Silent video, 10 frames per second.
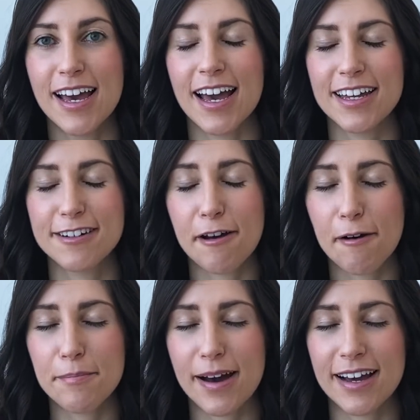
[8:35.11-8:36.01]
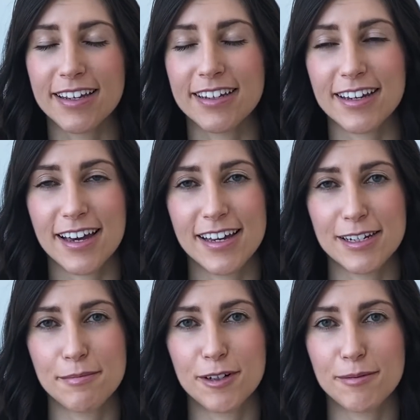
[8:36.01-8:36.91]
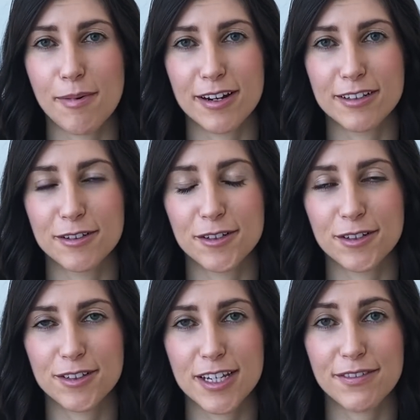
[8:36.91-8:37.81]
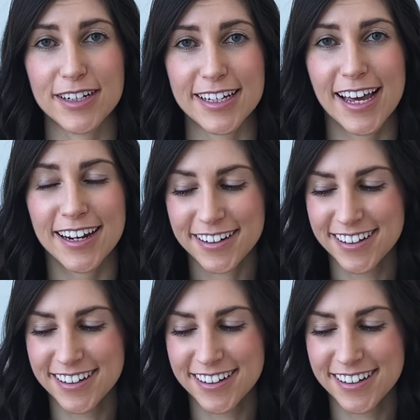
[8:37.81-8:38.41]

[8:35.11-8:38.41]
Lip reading: and not buying any more body lotions ever again.